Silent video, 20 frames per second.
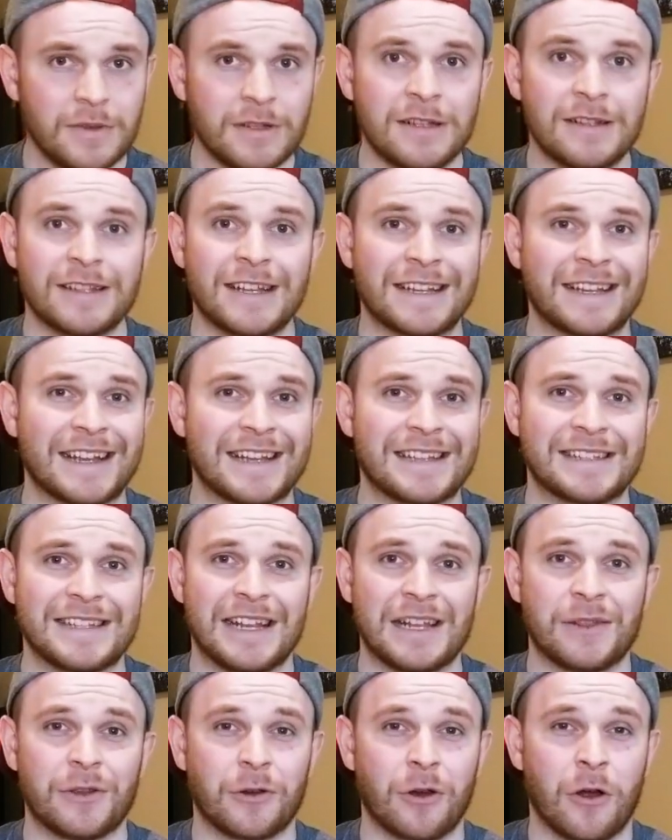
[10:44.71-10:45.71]
Like I
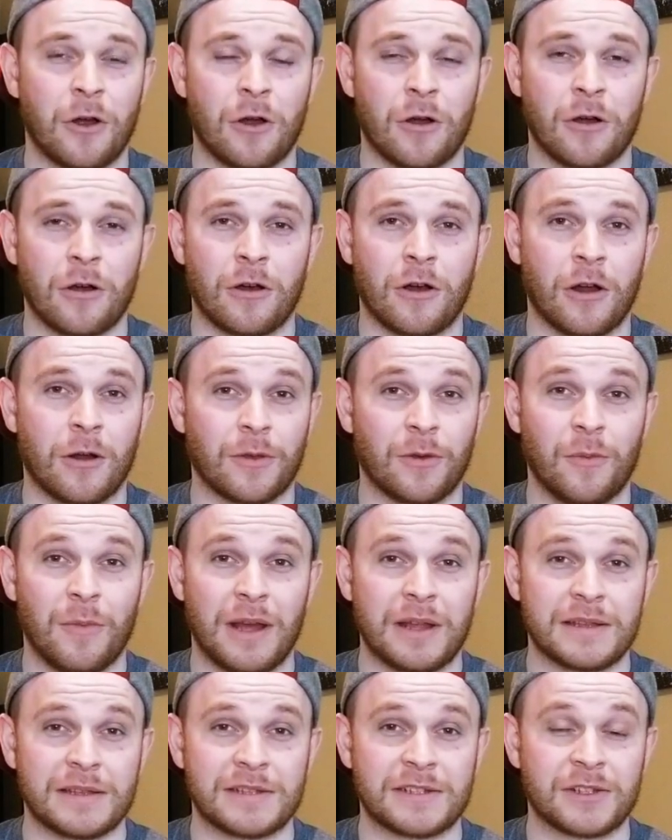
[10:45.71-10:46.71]
said, there are other
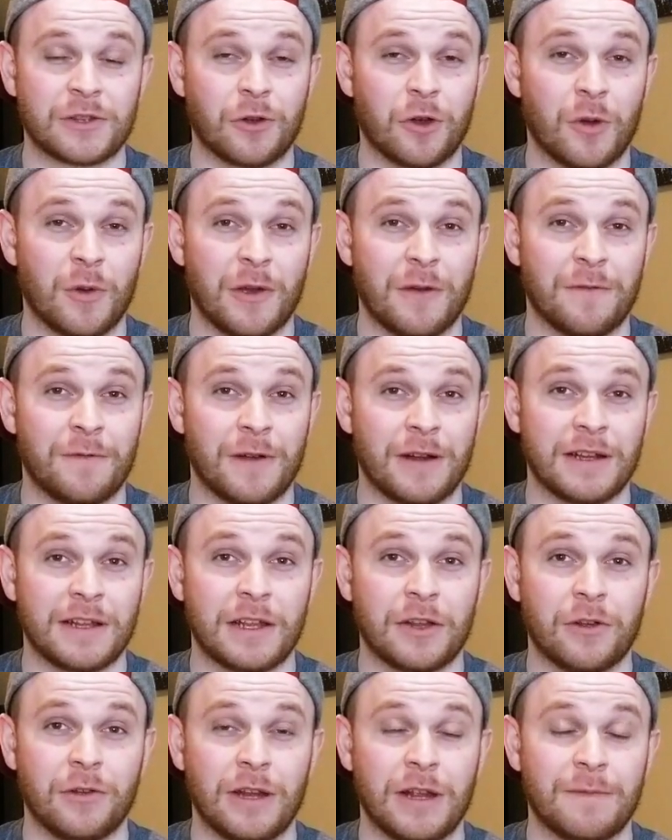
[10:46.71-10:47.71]
methods to go about finding
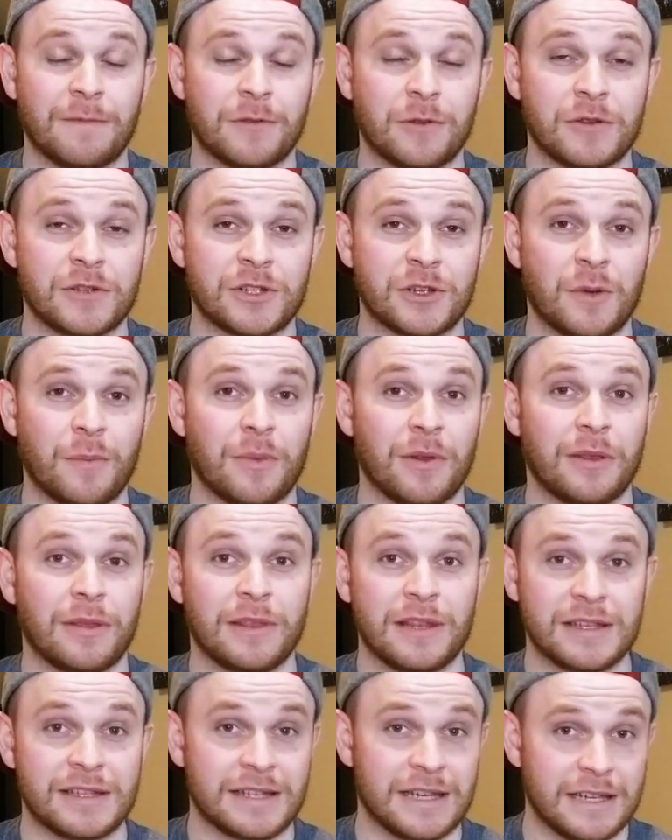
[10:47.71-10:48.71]
a good influencer, but
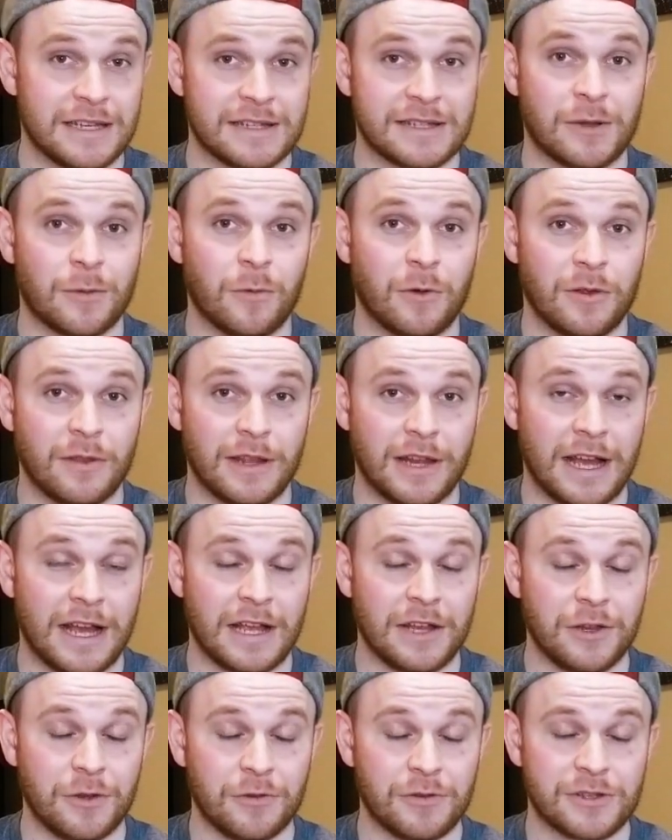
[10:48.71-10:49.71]
this is the one that
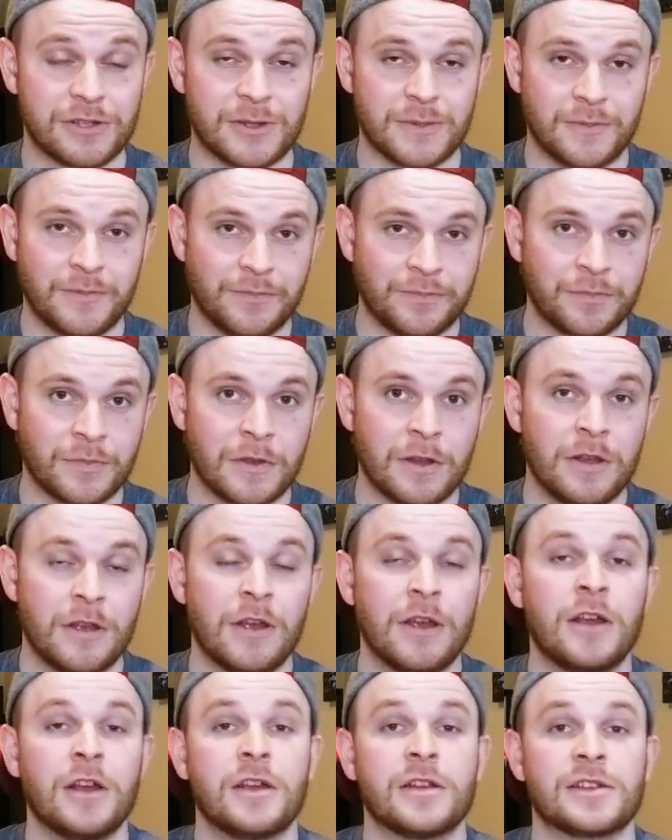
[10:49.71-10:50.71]
I use.
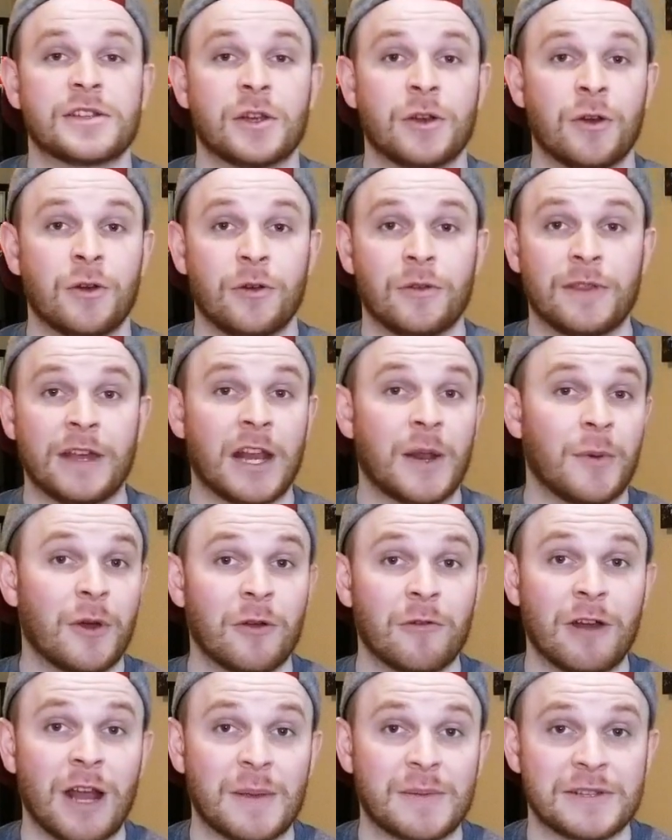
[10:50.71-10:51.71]
So that
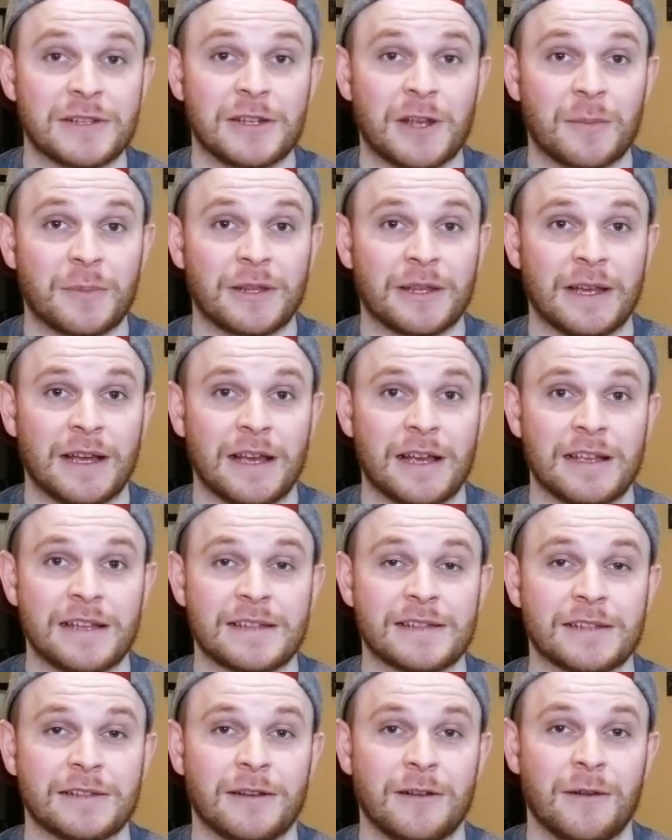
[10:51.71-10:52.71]
about wraps it up,
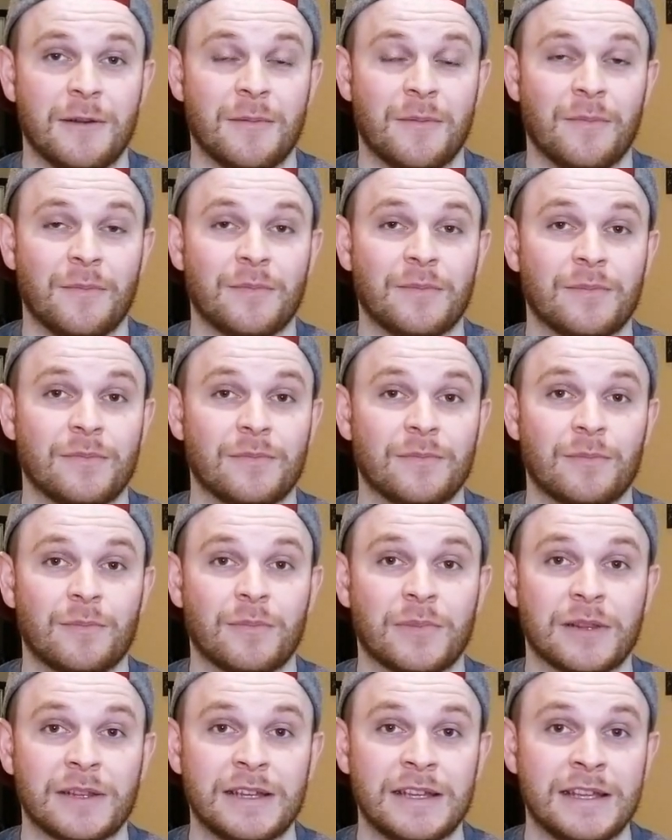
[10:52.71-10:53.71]
guys.
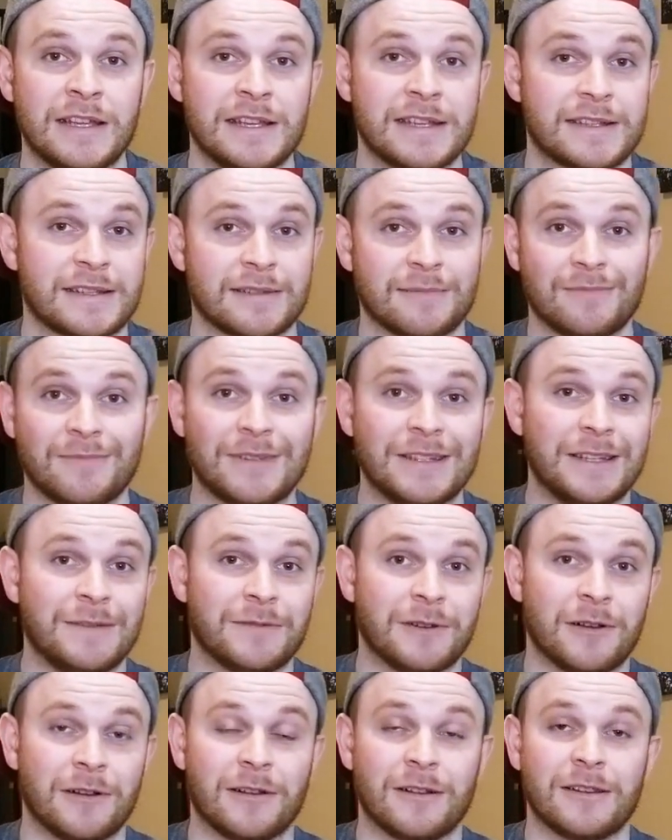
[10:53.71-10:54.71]
Please leave
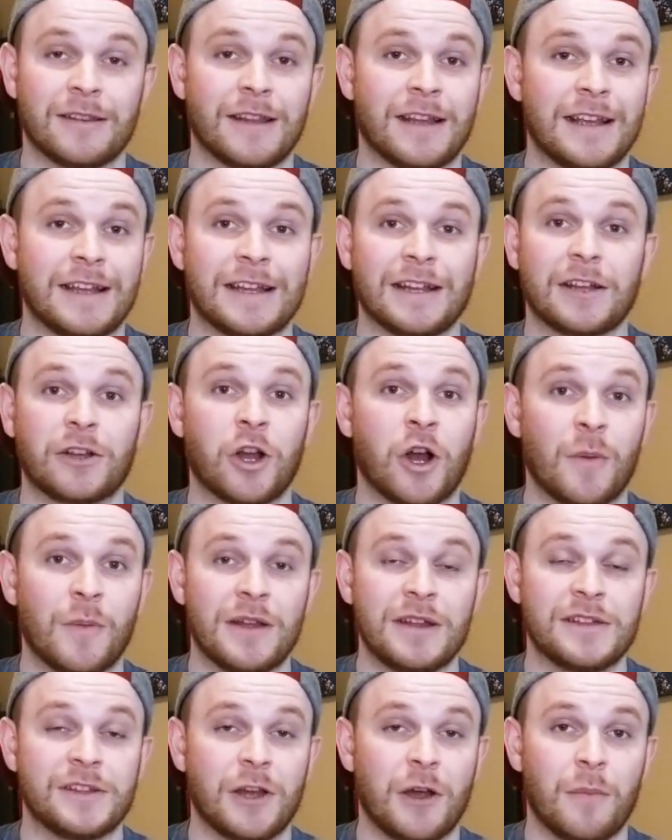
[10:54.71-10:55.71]
a like and a
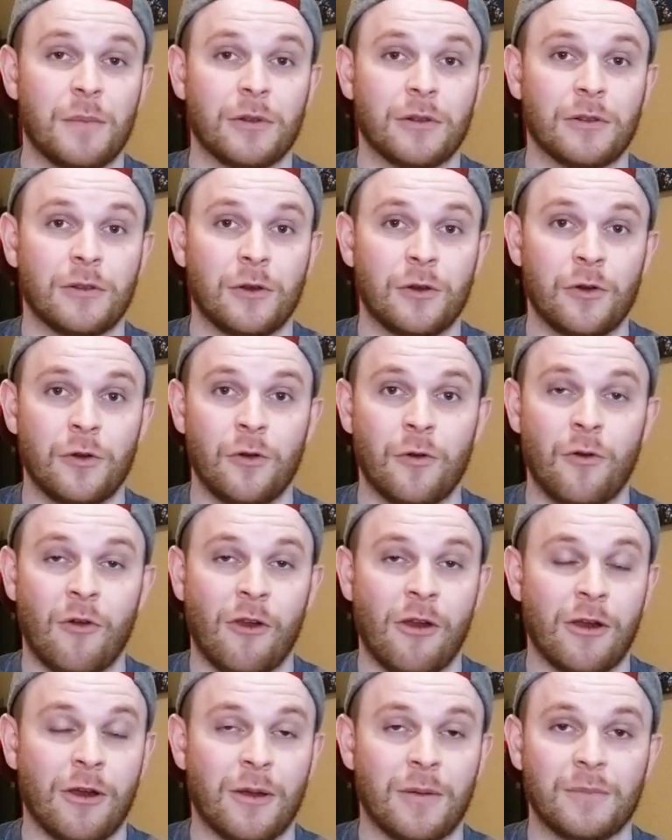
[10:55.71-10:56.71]
comment down
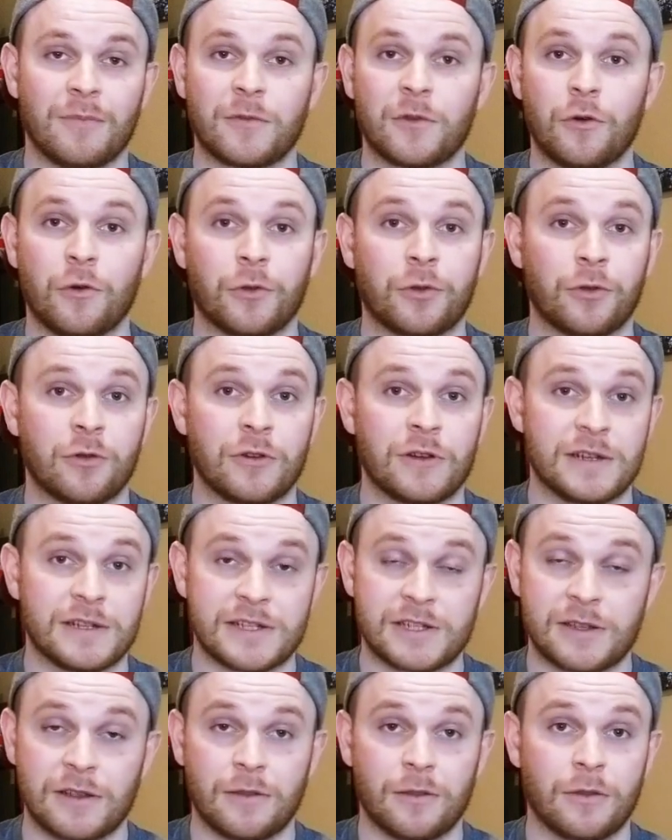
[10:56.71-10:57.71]
below. Go through
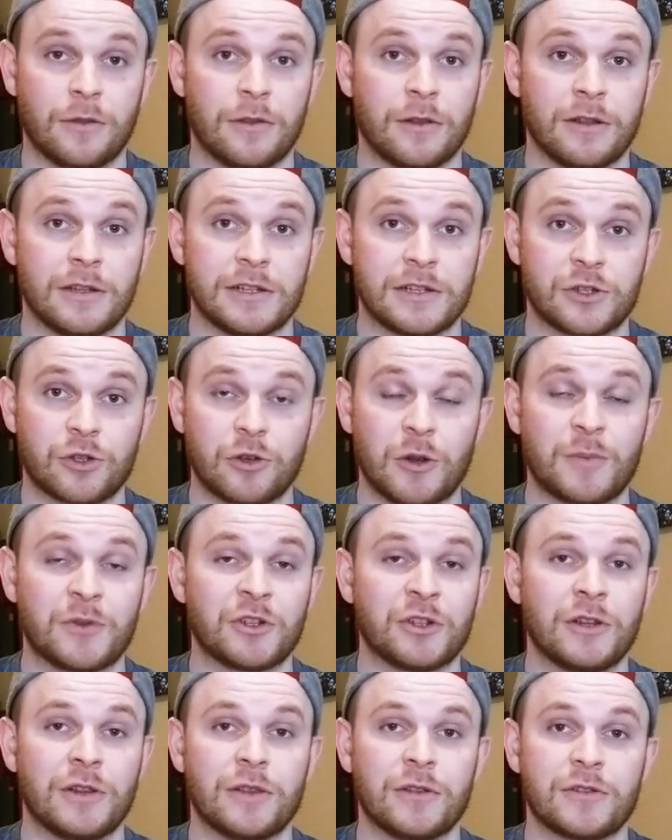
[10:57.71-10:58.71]
the
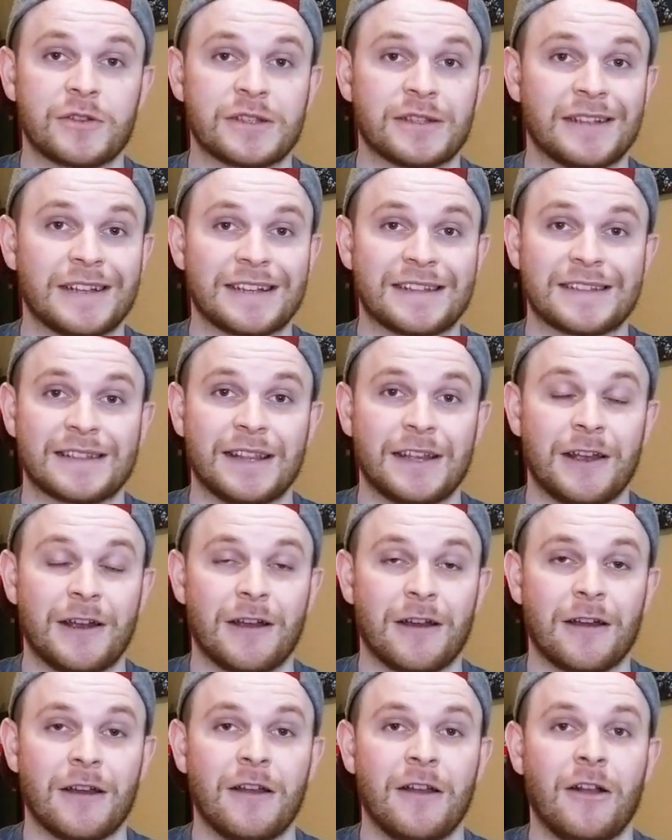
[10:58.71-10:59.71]
description, there's links
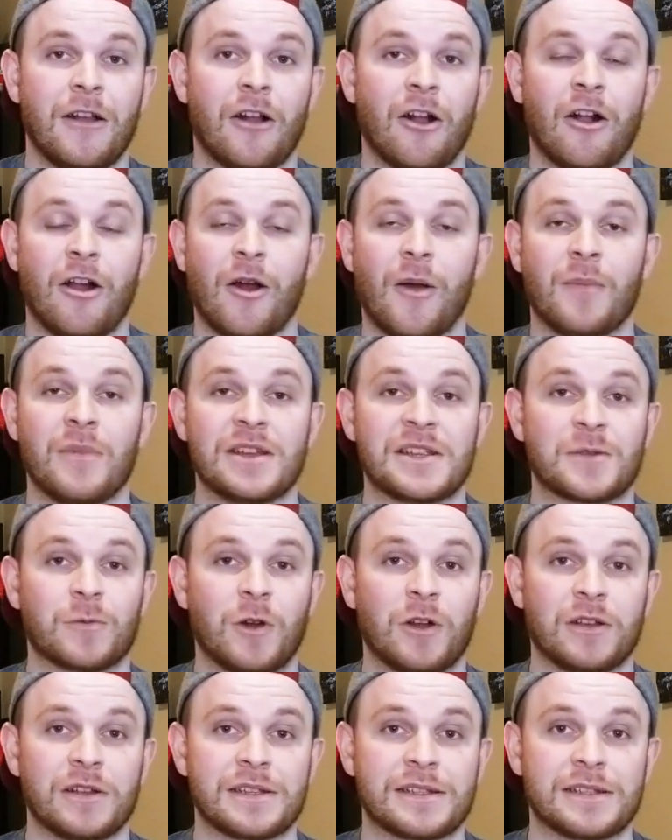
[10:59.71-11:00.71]
there, as
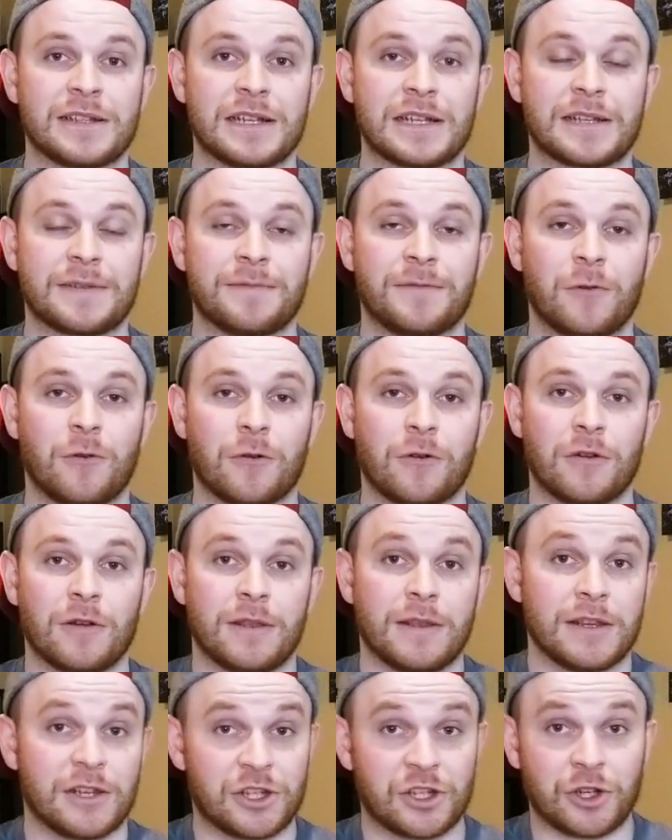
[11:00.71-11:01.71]
well as links for
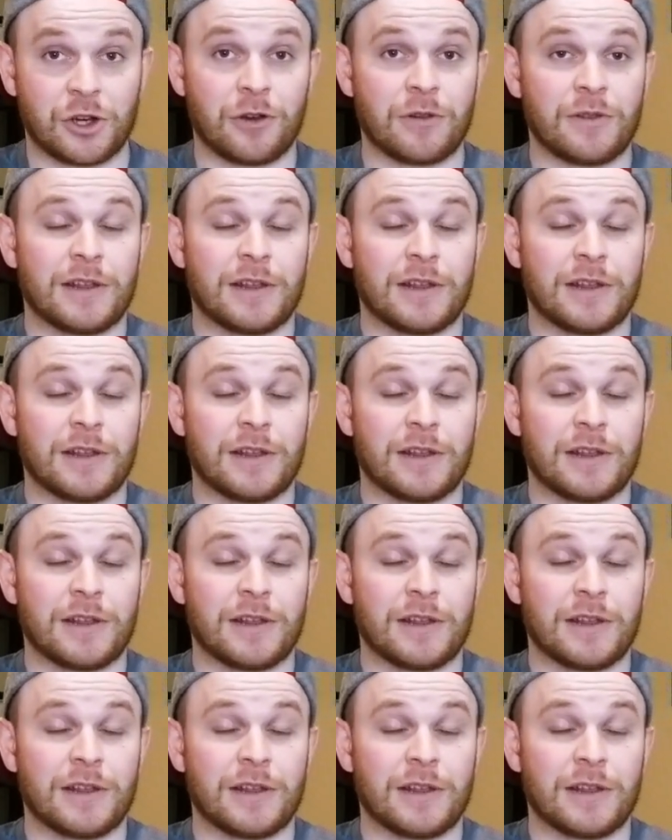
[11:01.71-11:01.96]
the shirt